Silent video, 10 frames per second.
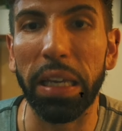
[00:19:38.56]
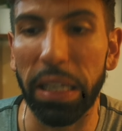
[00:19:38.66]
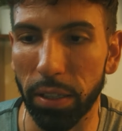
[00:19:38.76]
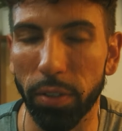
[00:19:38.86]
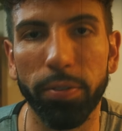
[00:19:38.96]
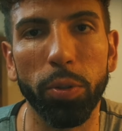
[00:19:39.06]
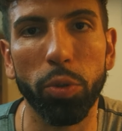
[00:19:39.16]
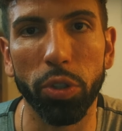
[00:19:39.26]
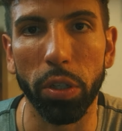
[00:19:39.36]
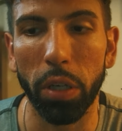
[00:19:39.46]
in the
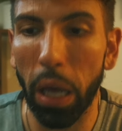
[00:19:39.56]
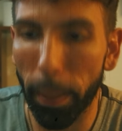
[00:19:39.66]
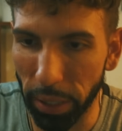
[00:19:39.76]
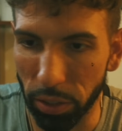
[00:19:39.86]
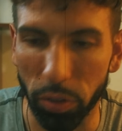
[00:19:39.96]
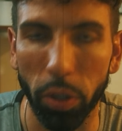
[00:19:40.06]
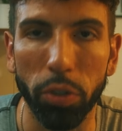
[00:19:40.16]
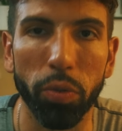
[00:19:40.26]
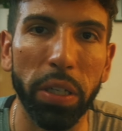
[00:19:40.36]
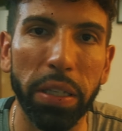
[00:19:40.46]
future. But it
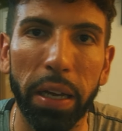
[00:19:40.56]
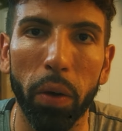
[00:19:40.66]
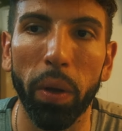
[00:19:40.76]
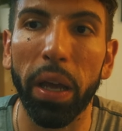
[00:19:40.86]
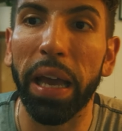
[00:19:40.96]
starts right now.